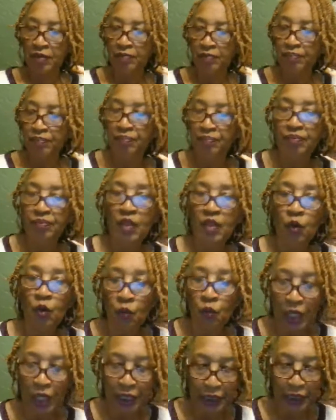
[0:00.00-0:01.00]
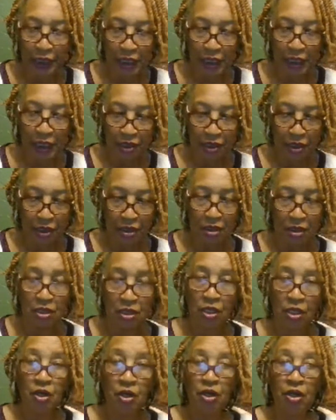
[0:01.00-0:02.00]
with us, you know,
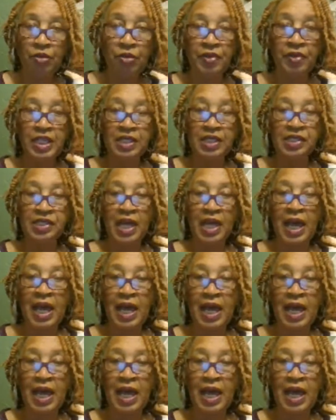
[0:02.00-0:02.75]
on this side.